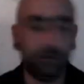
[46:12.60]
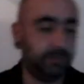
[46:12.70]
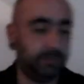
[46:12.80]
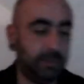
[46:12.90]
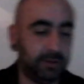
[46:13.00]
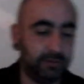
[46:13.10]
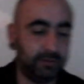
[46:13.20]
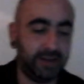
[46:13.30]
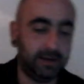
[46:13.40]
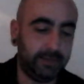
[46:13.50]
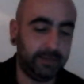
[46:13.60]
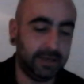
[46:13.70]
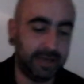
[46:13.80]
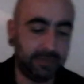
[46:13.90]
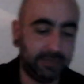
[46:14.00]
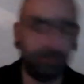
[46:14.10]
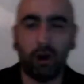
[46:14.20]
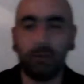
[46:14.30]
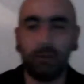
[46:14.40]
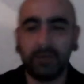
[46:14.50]
People inviting me to like
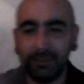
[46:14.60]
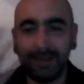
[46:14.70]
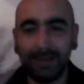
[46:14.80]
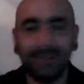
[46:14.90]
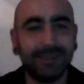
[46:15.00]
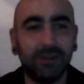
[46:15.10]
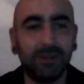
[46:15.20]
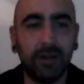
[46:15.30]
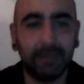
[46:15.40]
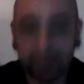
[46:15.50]
barbers pages and all.